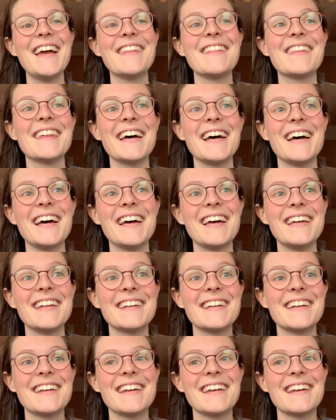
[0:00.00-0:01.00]

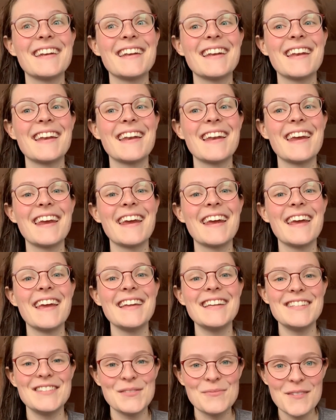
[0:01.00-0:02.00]
That
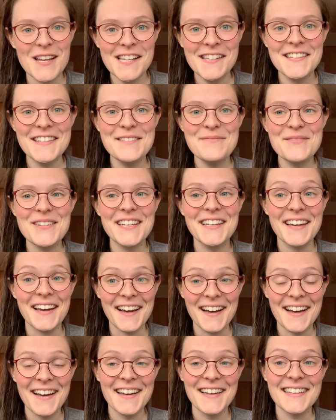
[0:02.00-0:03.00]
is mainly
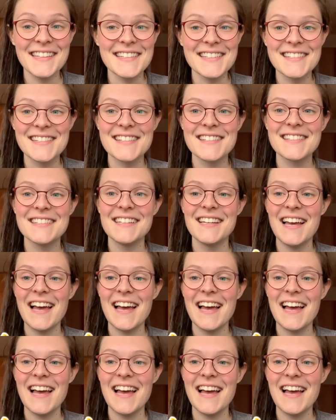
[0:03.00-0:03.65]
because